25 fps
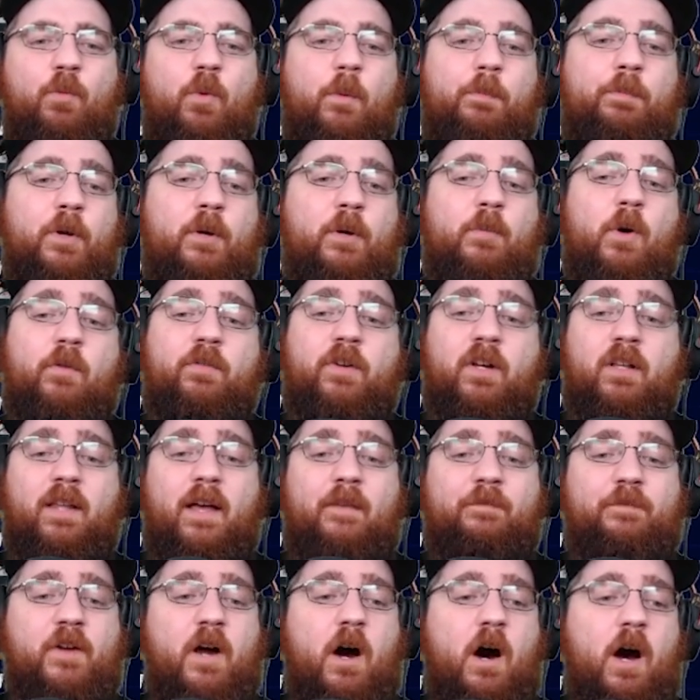We'll put him over to
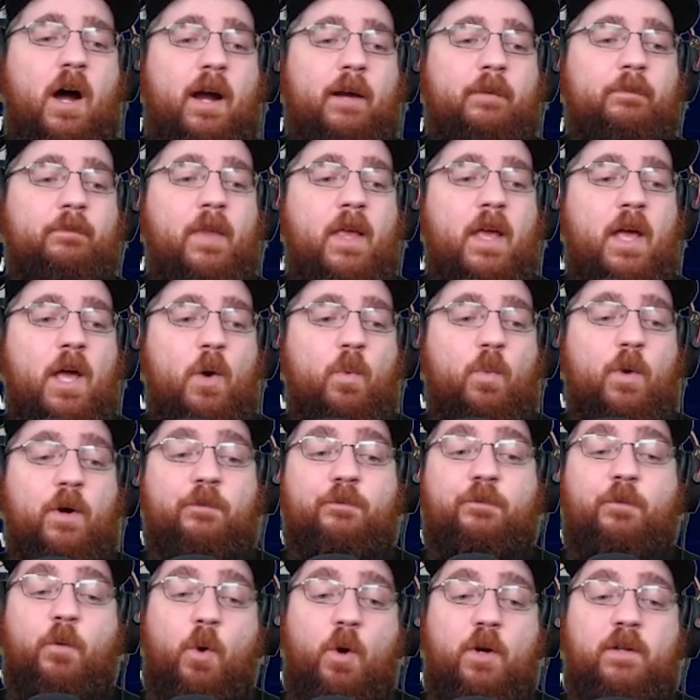left guard. We're
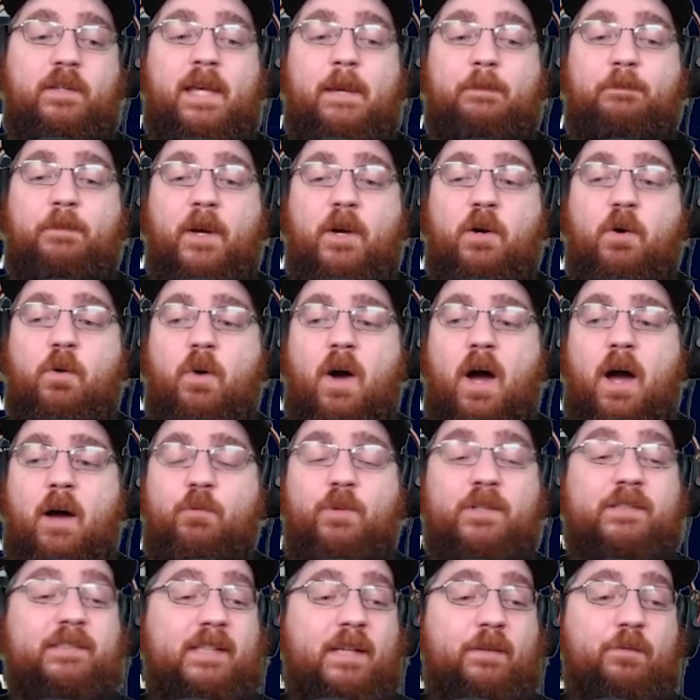four deep uh,
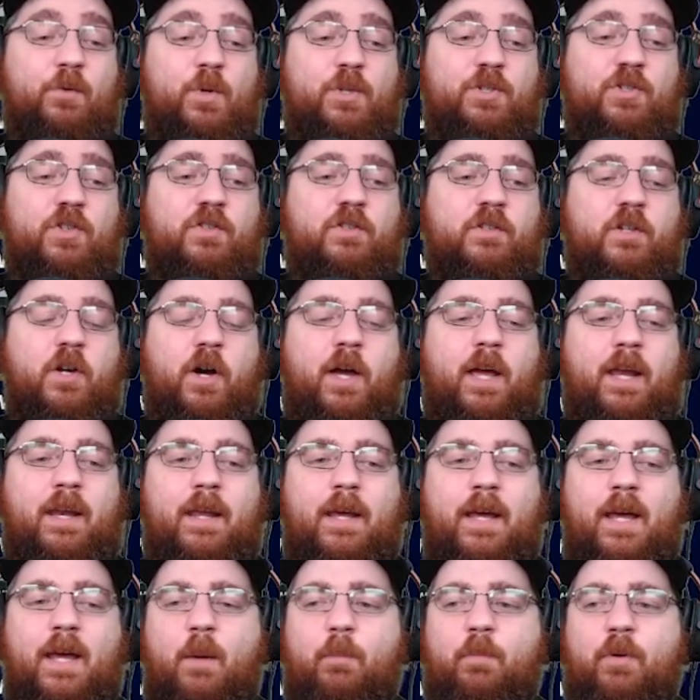receiver, which is good,
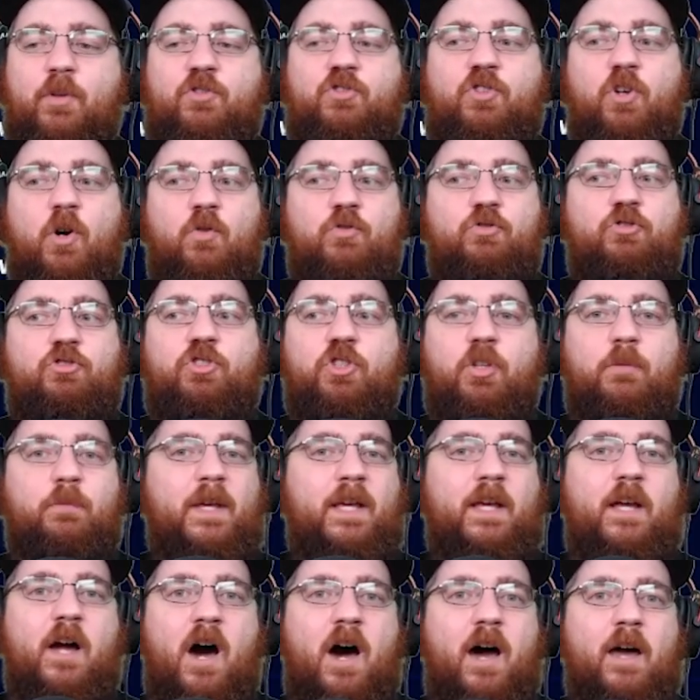but Jones should be
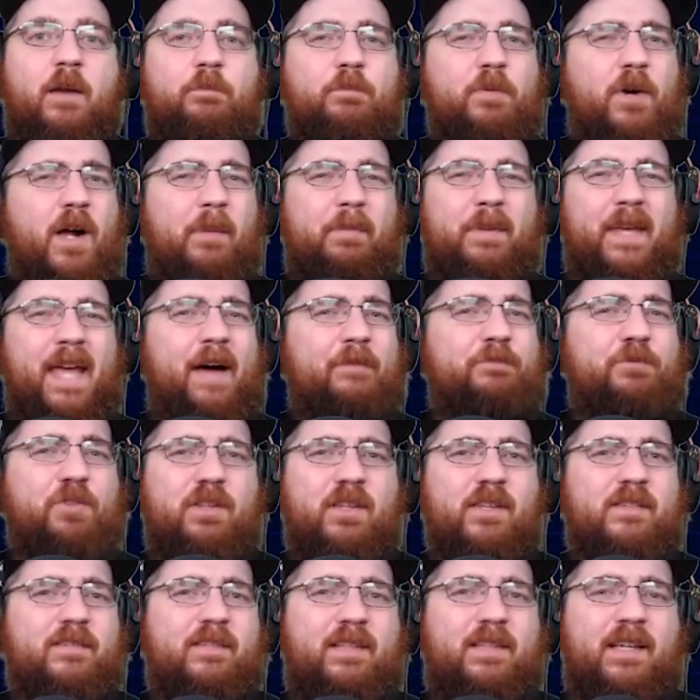gone probably after
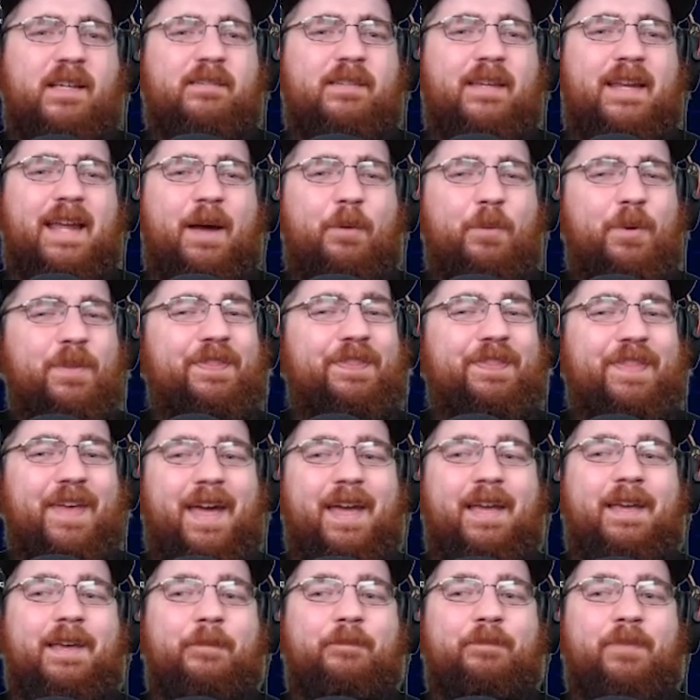the season, I would
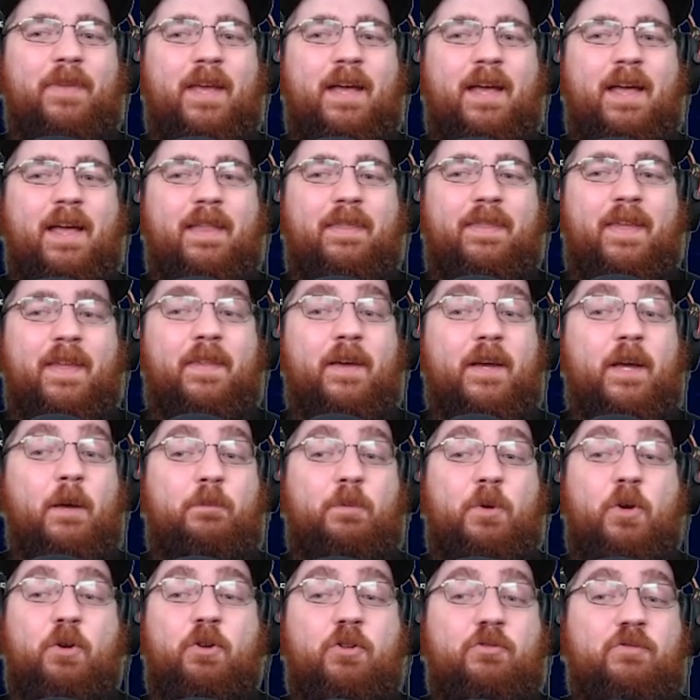think. Then the
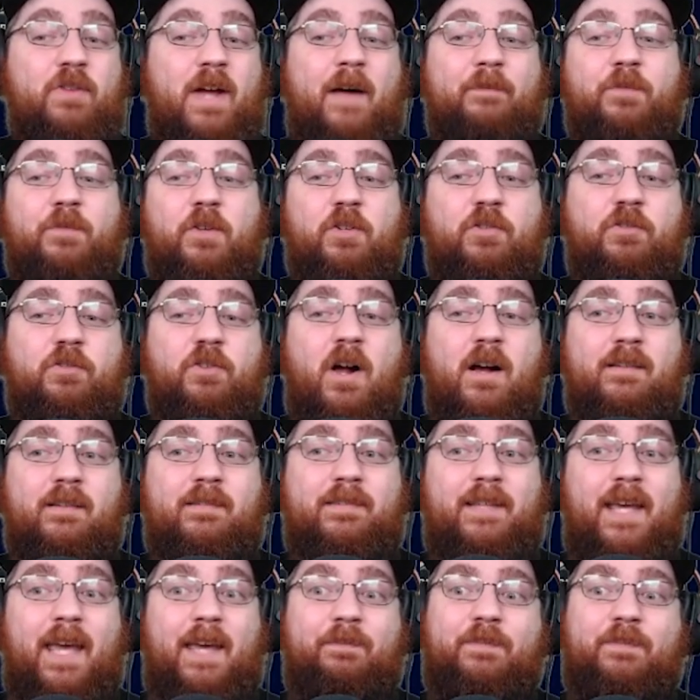computer drafted a strong
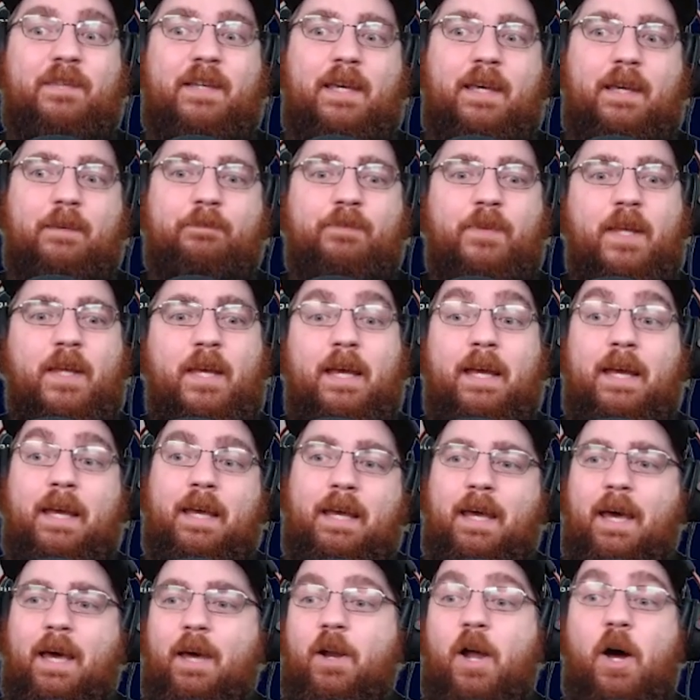safety.
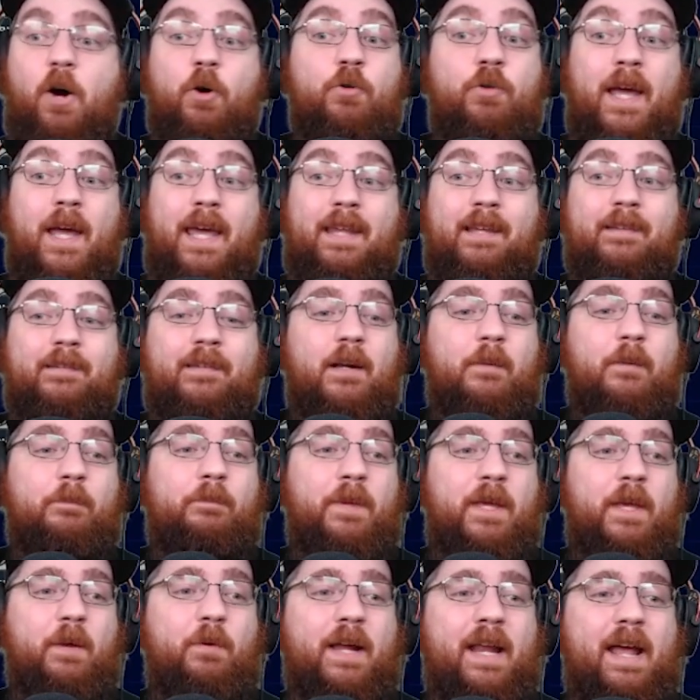On how great he's going to
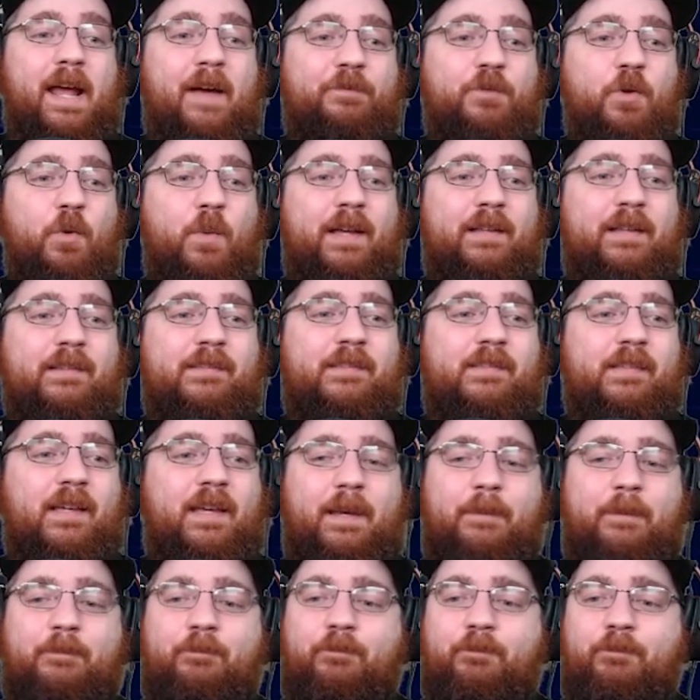be, we're going to have to wait and
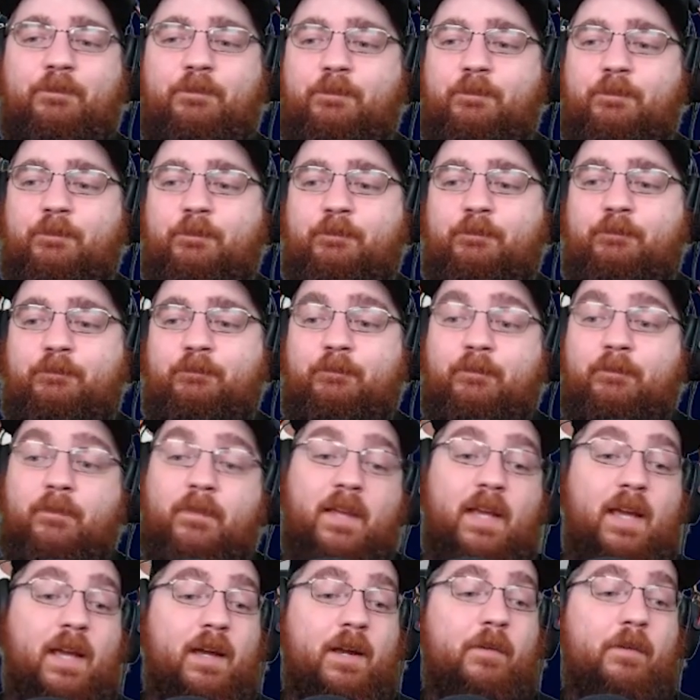see.
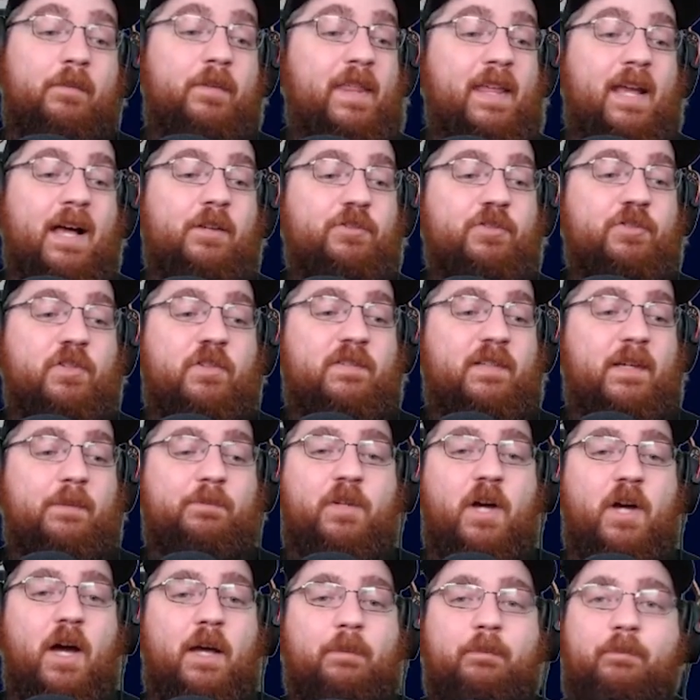And everything else just seems
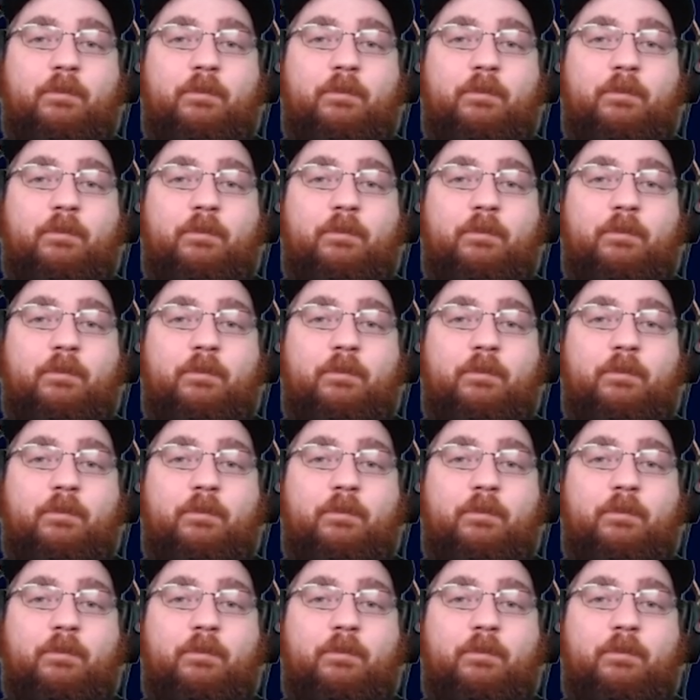good.